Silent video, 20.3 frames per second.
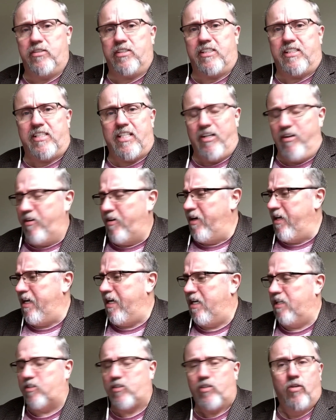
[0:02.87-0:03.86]

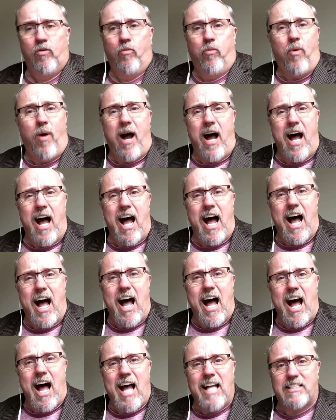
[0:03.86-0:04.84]
serious?
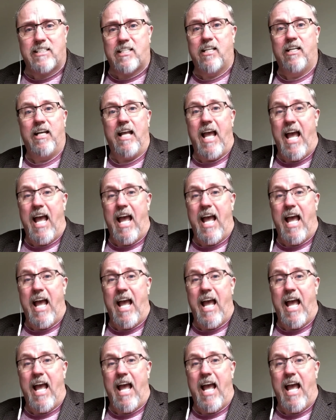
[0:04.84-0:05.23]
What?